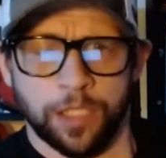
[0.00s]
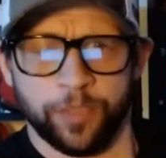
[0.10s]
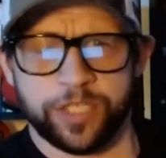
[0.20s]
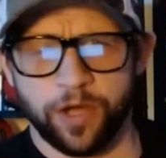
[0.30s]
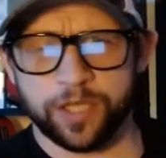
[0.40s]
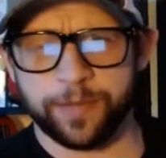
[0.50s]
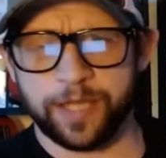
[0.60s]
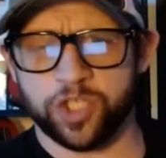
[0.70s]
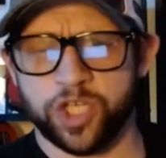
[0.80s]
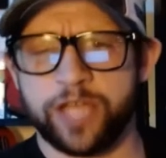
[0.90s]
We talked
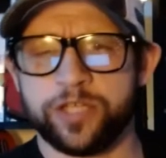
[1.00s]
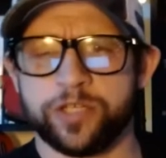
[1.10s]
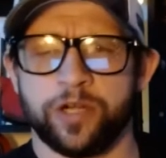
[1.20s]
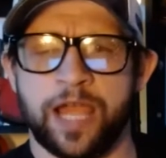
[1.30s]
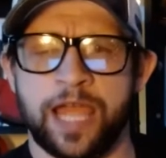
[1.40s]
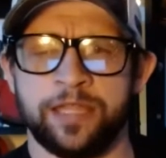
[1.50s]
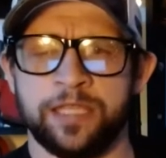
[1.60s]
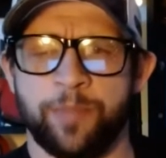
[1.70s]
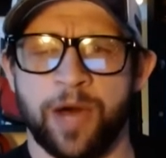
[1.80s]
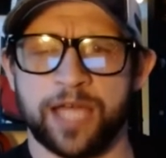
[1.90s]
about gender and
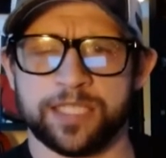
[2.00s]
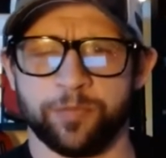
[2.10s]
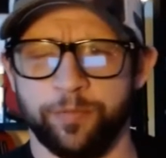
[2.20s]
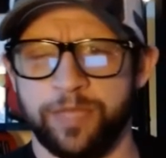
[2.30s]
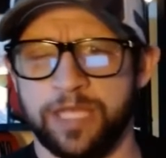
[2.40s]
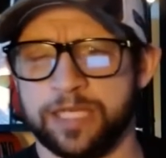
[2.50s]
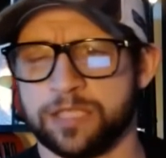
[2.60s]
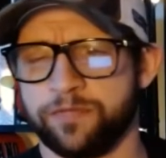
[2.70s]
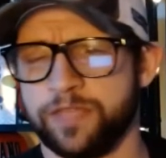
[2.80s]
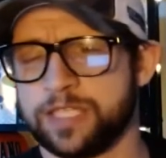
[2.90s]
the possible
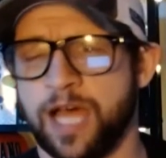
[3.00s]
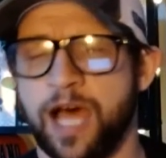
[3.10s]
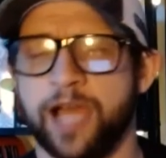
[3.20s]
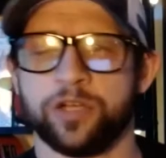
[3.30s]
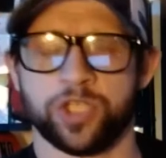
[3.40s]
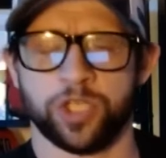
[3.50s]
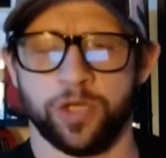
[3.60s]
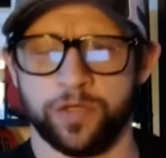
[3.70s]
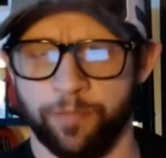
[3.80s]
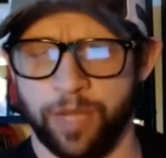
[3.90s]
meanings of the attire
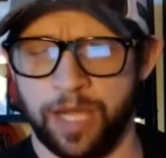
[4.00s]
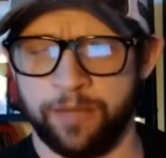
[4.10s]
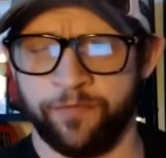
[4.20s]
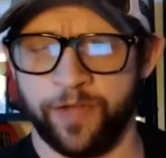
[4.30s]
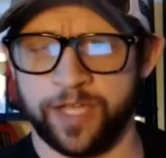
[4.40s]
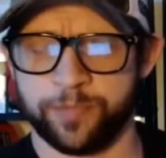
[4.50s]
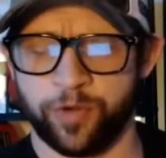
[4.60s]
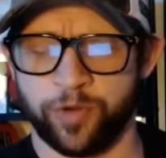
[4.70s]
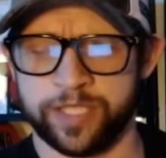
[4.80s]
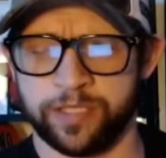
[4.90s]
chosen by Vice
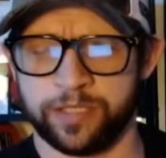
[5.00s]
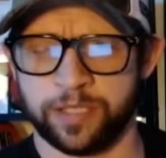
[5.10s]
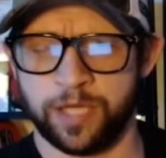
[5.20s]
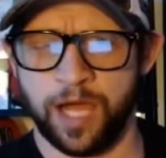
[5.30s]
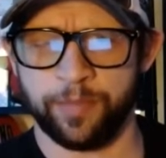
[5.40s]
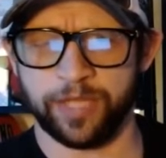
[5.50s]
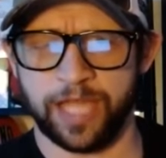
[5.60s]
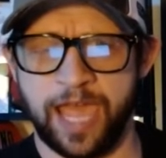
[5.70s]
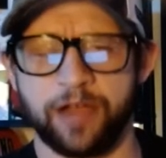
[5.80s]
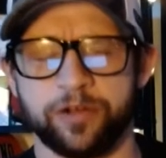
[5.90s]
President Kamala
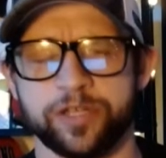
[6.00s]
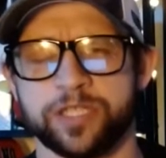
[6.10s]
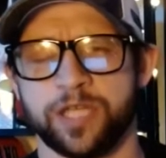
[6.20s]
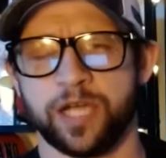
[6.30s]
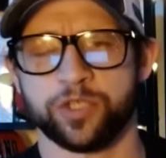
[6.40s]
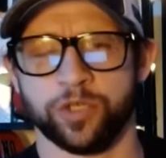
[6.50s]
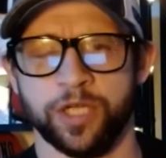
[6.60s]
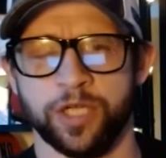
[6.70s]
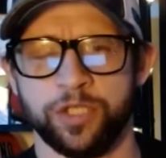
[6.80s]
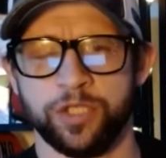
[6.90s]
Harris,
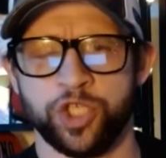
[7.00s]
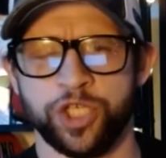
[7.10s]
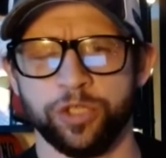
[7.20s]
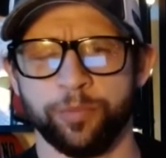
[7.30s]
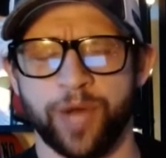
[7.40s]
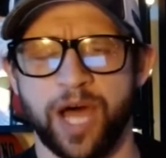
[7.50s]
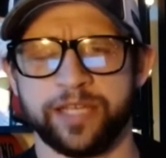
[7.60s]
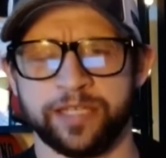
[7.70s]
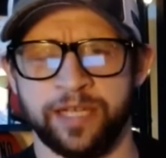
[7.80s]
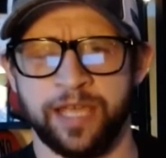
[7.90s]
Dr. Jill
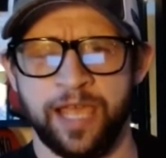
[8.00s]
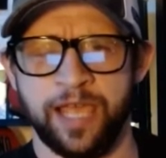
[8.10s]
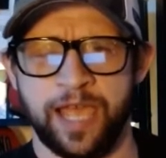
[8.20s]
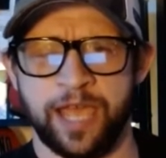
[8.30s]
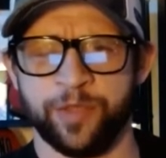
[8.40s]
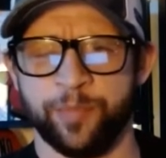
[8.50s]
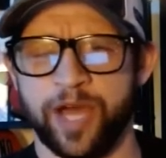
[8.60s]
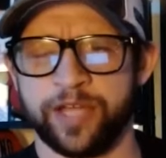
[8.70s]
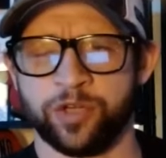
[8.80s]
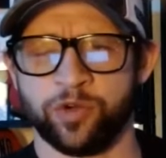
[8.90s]
Biden, and the
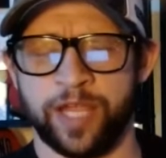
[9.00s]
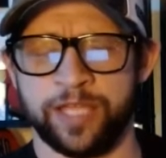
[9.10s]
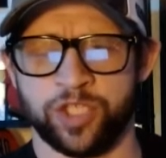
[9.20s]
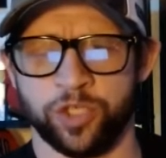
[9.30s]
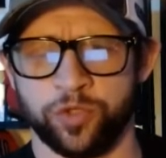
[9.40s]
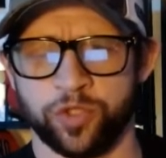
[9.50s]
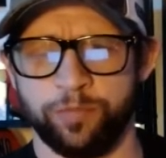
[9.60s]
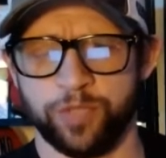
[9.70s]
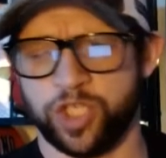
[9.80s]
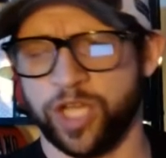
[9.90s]
Biden
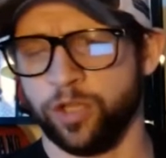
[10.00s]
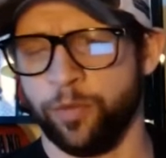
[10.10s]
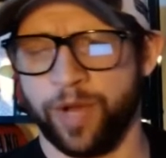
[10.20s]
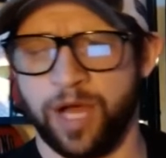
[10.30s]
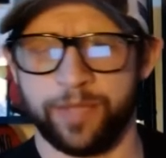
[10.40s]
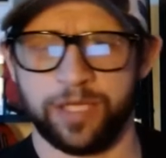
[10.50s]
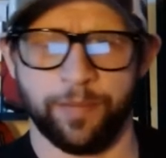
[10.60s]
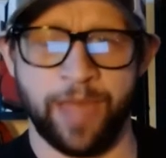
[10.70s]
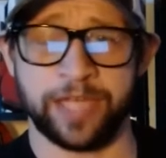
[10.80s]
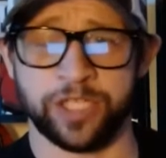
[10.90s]
grandchildren, Michelle
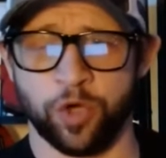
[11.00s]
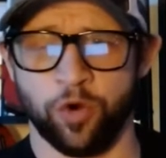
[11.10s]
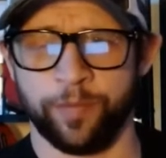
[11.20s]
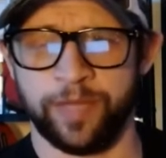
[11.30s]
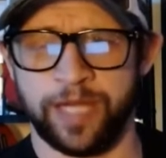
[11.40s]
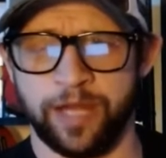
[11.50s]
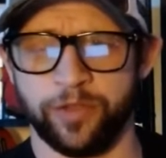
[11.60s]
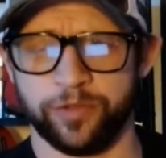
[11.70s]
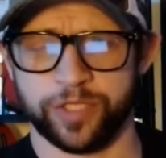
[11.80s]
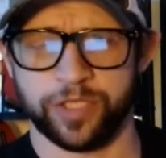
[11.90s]
Obama, Amanda Gorman, and
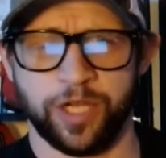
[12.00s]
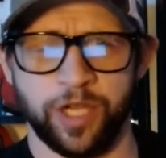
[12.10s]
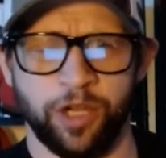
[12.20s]
others.